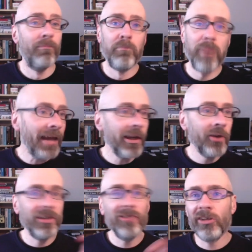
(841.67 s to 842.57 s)

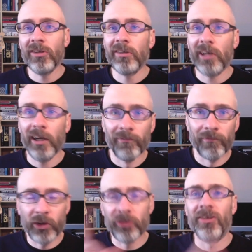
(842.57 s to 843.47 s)
Biodigital
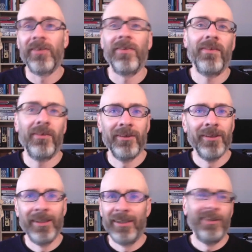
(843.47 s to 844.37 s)
convergence.
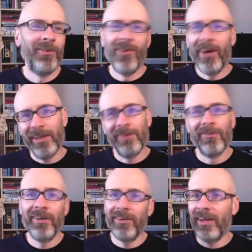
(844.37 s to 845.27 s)
What?
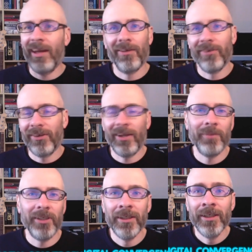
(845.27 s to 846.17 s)
What is that? What does that
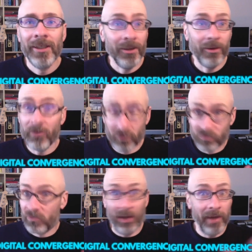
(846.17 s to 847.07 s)
mean?
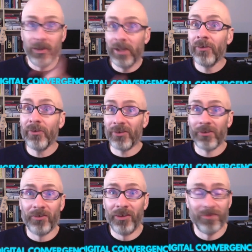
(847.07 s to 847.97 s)
Type it into a
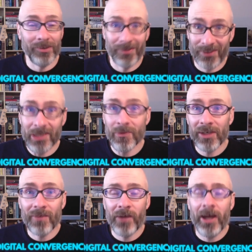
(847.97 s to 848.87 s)
search engine. See what
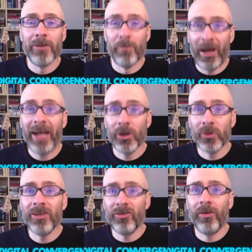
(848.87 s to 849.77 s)
you find.
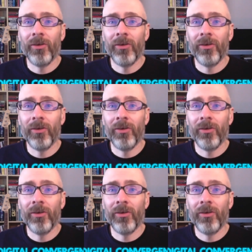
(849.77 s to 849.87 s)
Biodigital